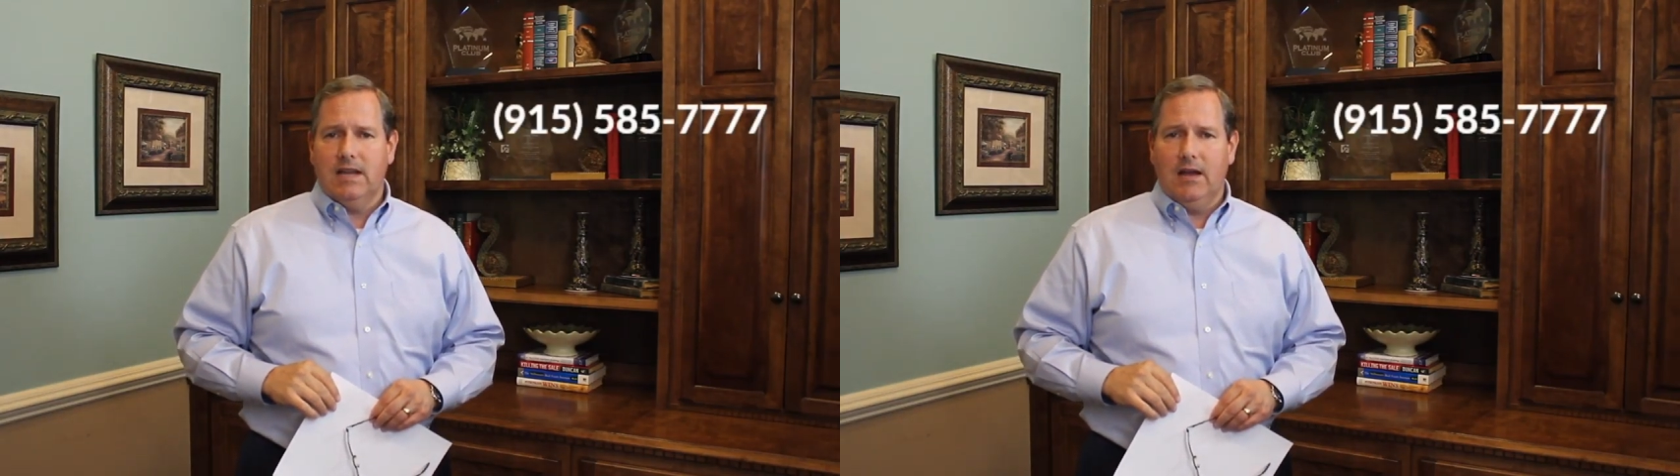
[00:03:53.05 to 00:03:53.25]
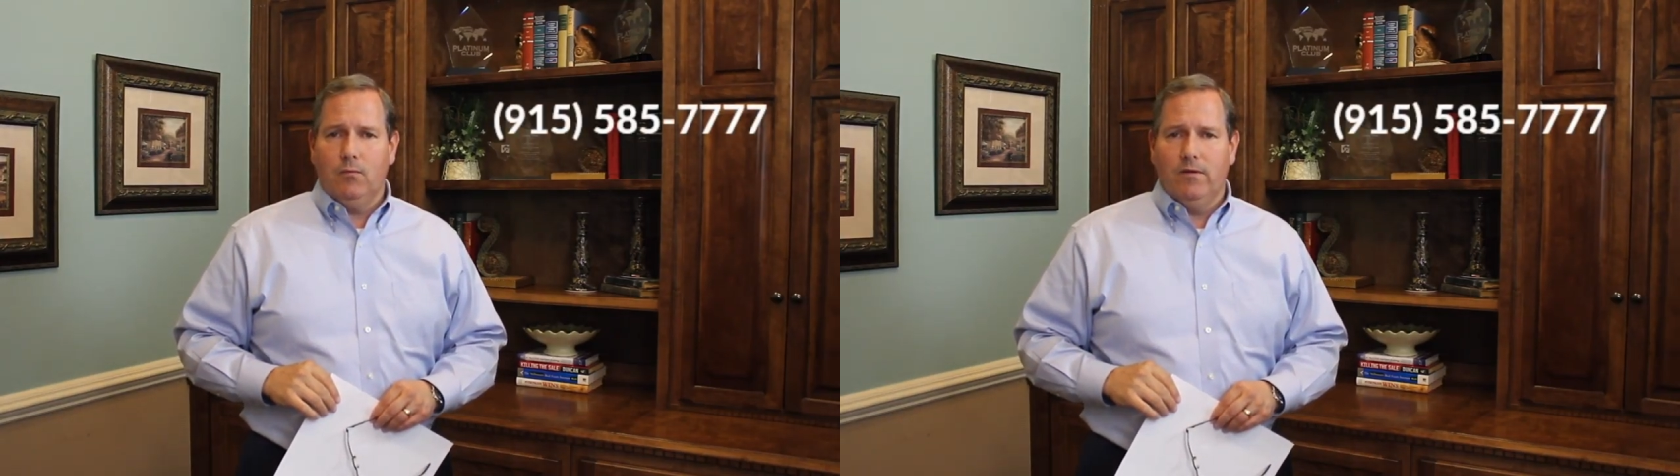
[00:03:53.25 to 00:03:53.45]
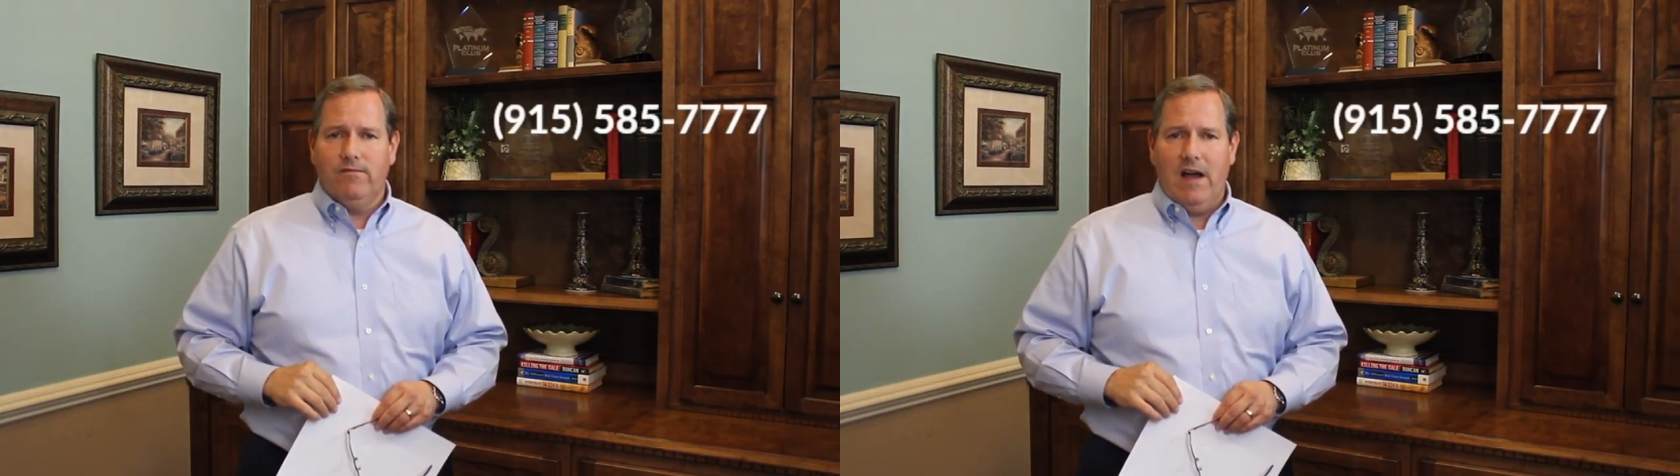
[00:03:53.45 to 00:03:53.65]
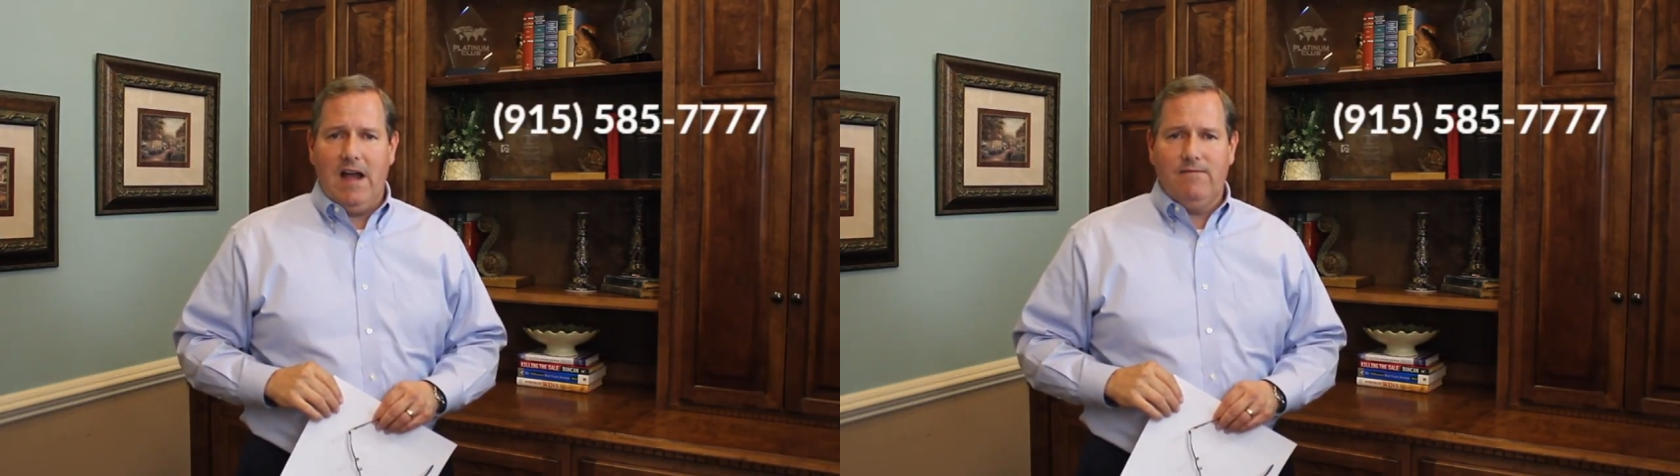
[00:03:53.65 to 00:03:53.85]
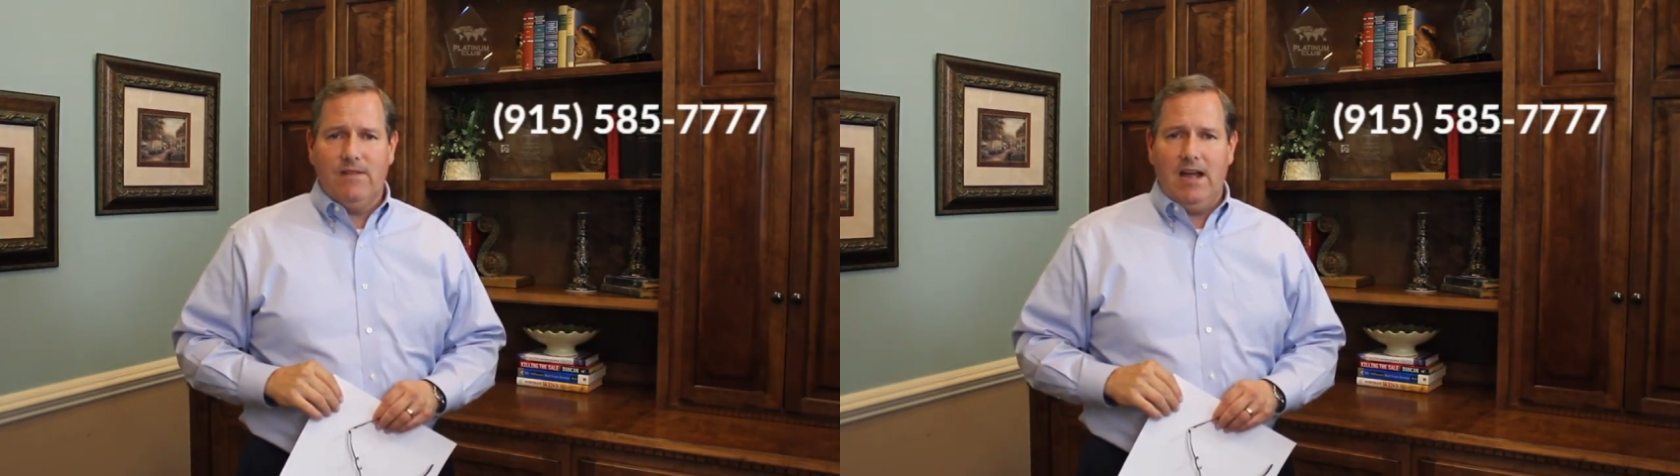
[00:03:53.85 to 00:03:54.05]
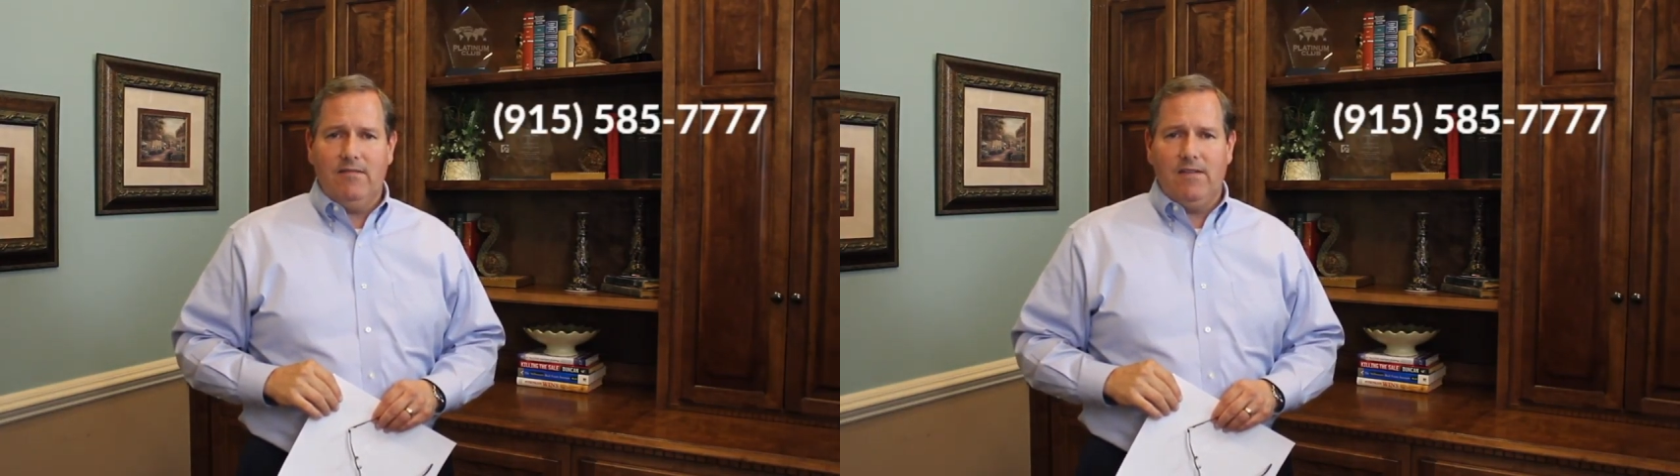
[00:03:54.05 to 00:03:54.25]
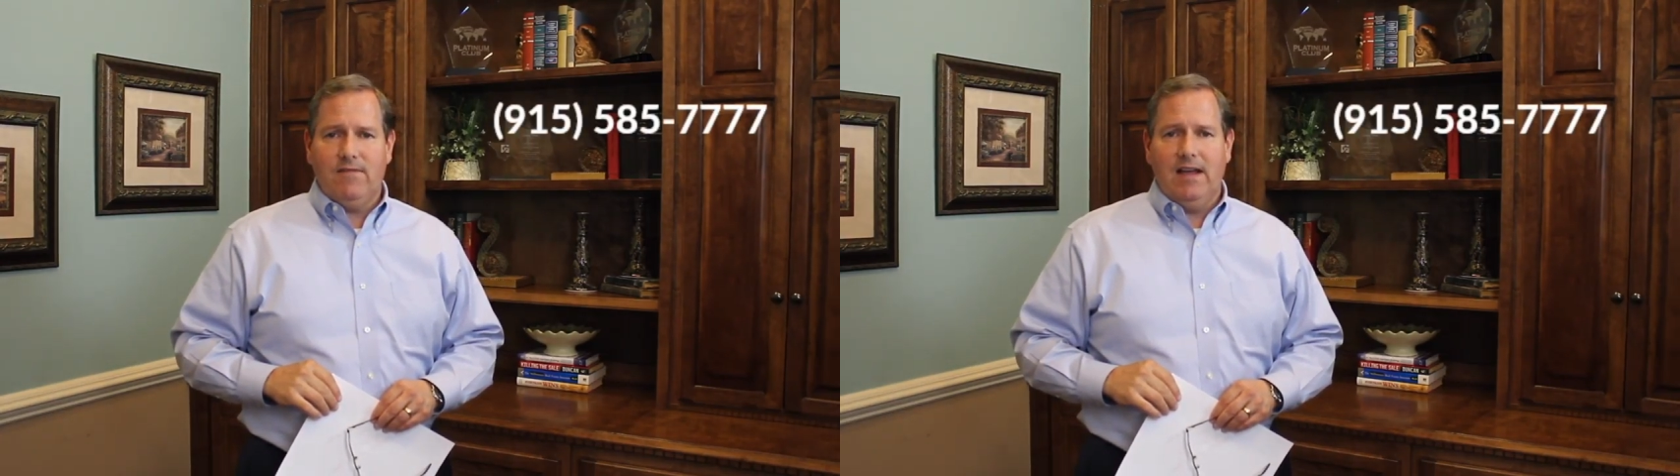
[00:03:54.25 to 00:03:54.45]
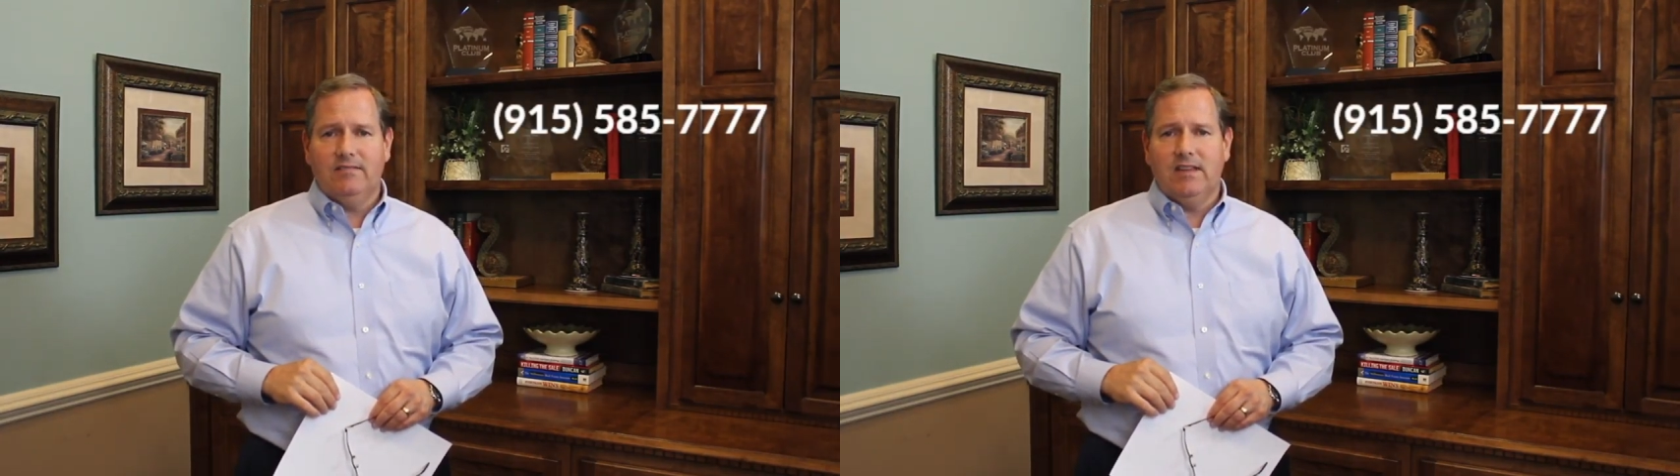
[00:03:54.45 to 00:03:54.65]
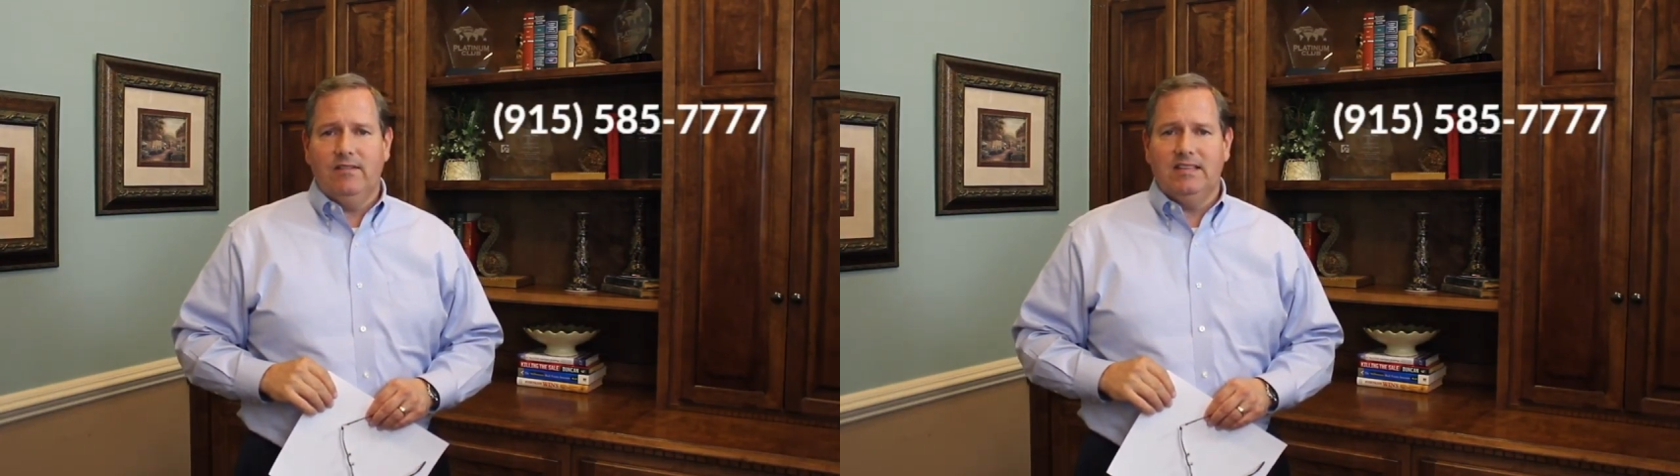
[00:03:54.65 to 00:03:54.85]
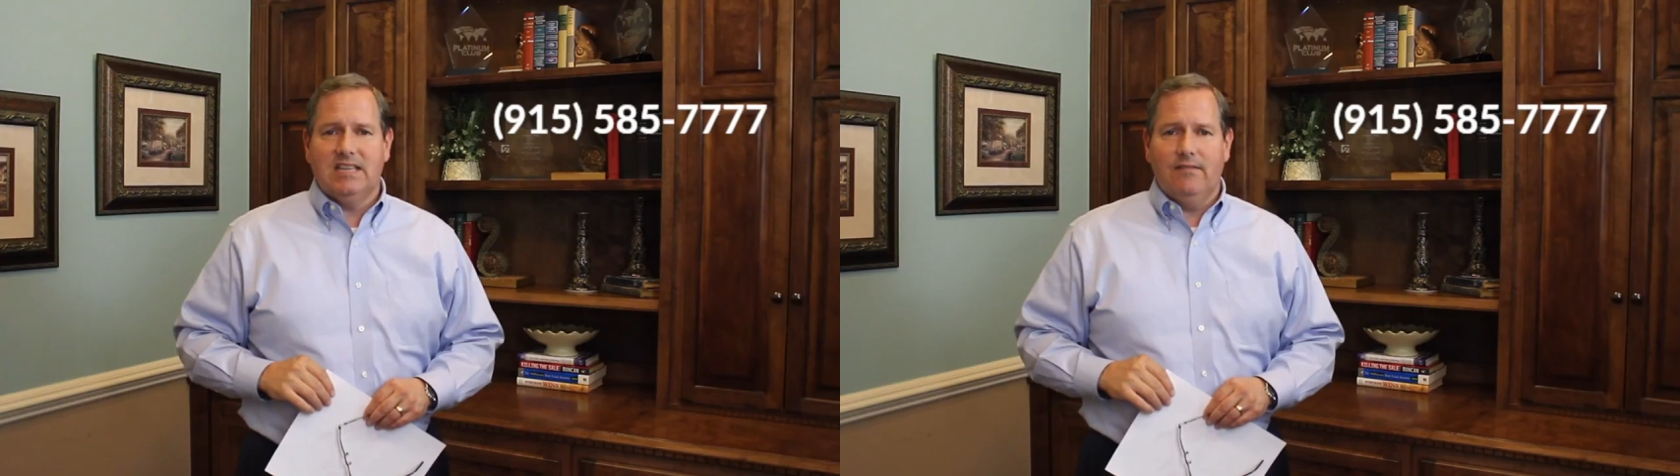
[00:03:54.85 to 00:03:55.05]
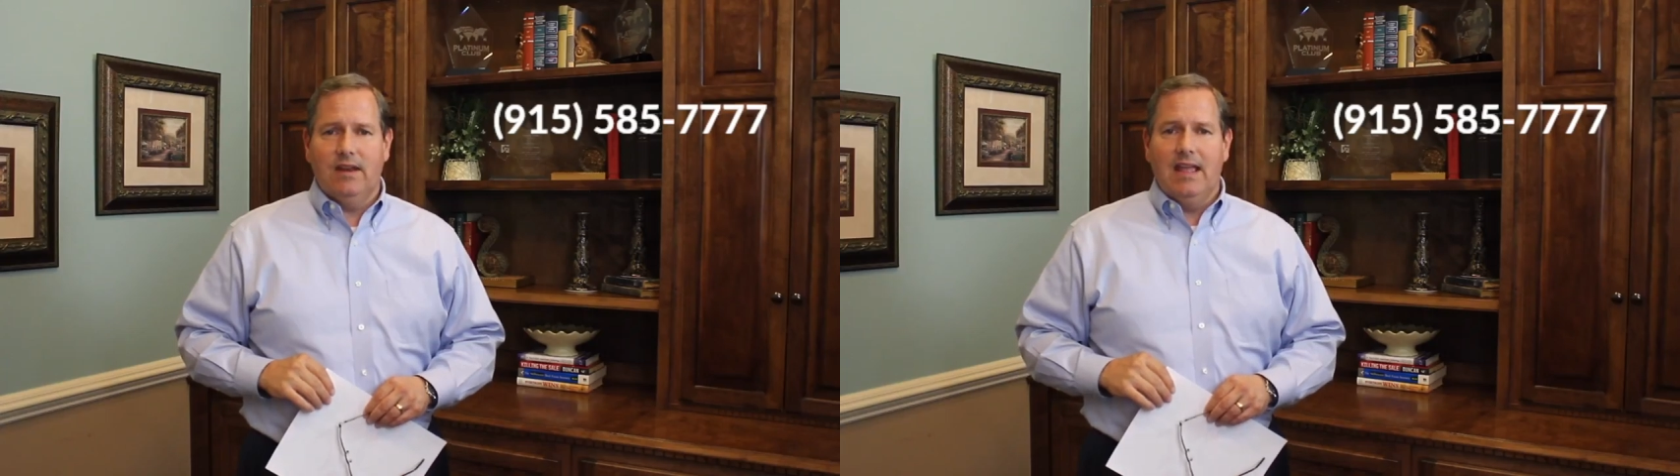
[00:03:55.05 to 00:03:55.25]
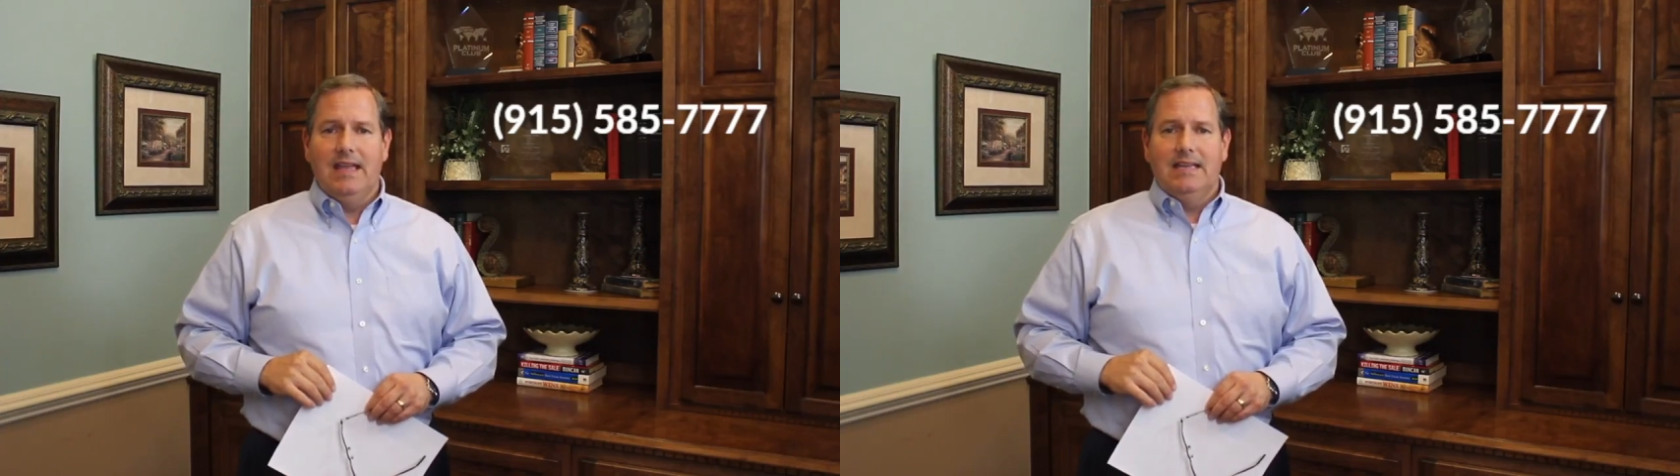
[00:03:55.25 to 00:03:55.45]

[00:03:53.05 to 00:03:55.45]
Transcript: 915 585 77 Seven